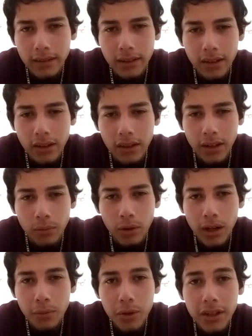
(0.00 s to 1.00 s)
And
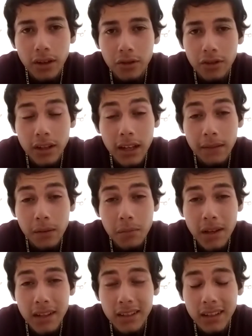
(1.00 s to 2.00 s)
whatever deal you're giving
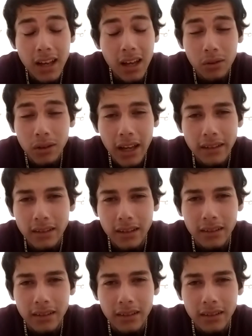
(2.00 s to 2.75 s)
me, I don't like it.